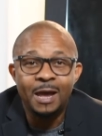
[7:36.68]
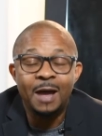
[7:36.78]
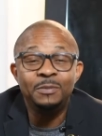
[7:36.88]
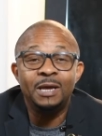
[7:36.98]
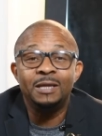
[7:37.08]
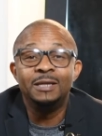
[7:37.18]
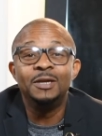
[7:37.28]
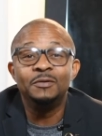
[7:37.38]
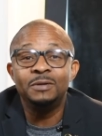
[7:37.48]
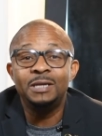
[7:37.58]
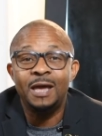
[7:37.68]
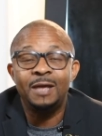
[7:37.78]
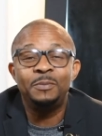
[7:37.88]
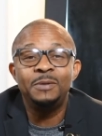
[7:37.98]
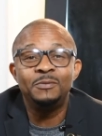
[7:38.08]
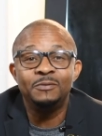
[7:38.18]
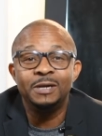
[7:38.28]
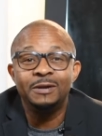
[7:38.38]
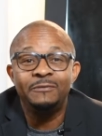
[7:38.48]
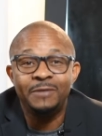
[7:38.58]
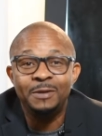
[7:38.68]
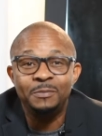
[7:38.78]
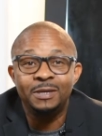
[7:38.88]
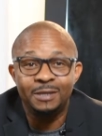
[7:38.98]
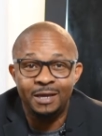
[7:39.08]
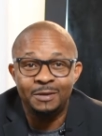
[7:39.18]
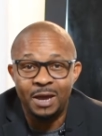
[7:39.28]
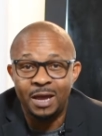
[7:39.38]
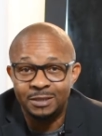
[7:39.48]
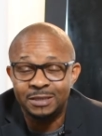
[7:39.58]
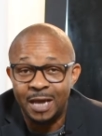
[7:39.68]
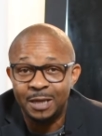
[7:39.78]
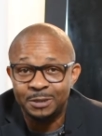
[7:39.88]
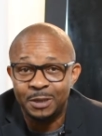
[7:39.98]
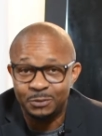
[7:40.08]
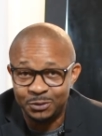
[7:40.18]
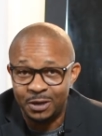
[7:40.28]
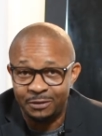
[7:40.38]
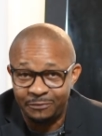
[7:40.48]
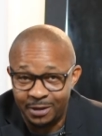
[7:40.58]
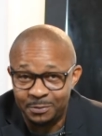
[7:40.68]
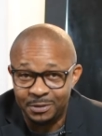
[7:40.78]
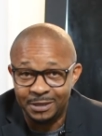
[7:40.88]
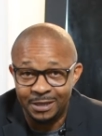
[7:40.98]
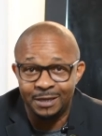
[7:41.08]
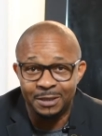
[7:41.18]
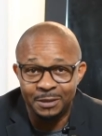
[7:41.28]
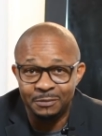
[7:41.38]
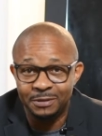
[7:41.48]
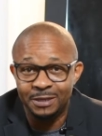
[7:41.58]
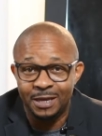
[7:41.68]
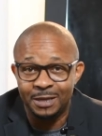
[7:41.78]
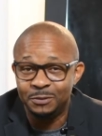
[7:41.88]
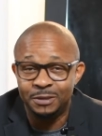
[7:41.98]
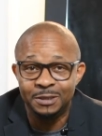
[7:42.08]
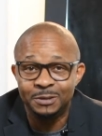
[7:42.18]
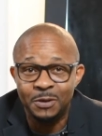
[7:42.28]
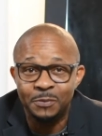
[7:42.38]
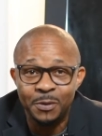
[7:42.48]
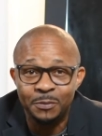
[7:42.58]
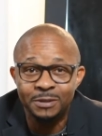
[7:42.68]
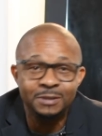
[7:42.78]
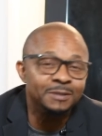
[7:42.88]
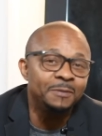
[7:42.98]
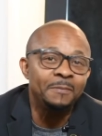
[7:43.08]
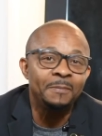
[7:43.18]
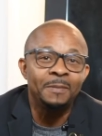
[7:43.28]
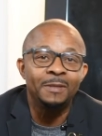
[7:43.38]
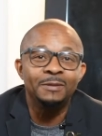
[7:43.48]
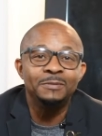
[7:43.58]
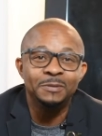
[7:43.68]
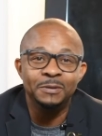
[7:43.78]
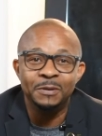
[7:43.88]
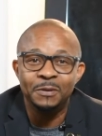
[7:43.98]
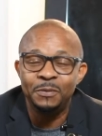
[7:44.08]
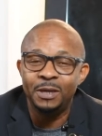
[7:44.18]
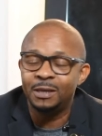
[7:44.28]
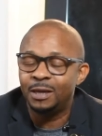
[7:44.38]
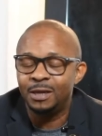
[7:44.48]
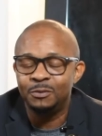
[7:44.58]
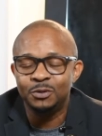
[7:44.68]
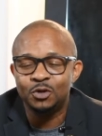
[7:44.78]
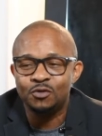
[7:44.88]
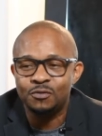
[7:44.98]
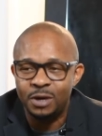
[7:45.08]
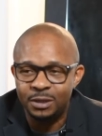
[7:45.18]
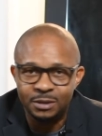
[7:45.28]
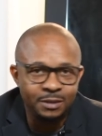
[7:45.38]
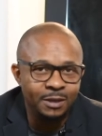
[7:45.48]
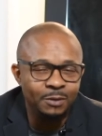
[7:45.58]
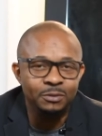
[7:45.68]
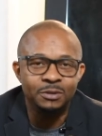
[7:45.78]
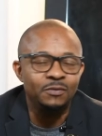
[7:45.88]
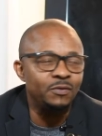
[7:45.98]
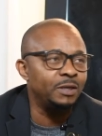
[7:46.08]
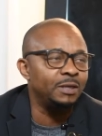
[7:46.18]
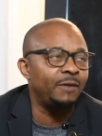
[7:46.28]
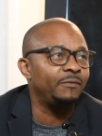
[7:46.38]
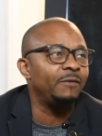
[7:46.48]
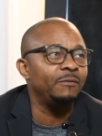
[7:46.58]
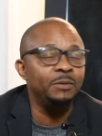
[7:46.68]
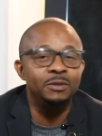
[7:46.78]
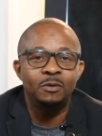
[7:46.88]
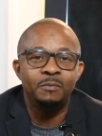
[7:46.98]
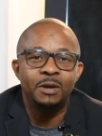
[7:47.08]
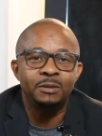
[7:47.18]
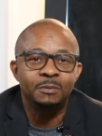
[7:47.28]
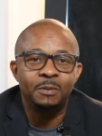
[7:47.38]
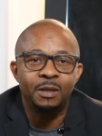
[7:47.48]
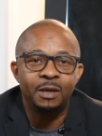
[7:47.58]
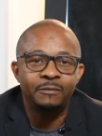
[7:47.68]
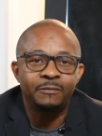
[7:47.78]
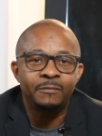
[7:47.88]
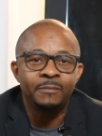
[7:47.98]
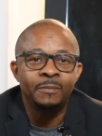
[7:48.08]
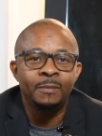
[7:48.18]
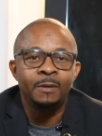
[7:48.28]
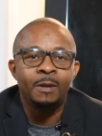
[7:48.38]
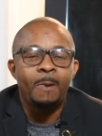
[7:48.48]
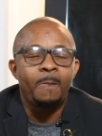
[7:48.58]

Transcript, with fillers: I mean, I literally had people ready to fight me. Like, I had stylists that was trying to fight me. Like, literally, like, you did this on purpose. You know what I mean? Like, it was crazy. It was crazy. I've never been so embarrassed in my life. Wow.